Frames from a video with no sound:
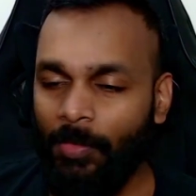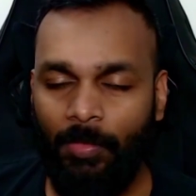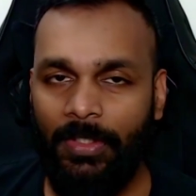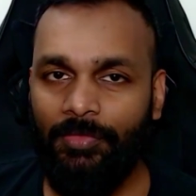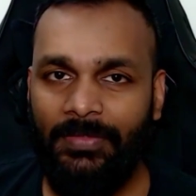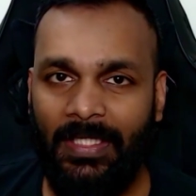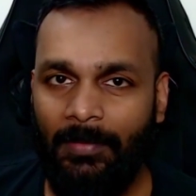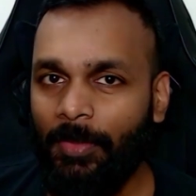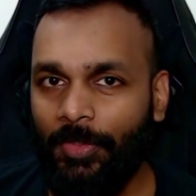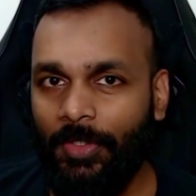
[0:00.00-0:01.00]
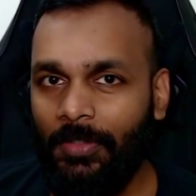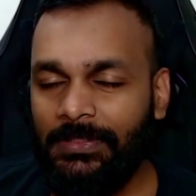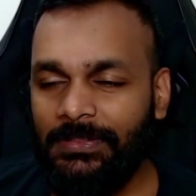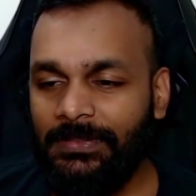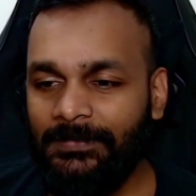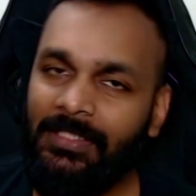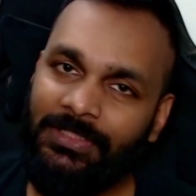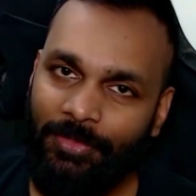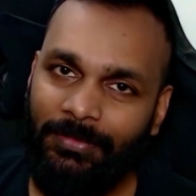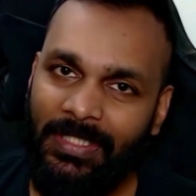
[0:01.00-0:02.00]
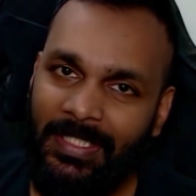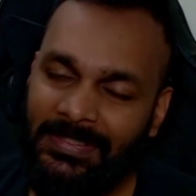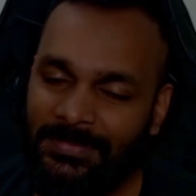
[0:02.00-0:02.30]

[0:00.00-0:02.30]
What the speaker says: What do you think about all this? See you in the next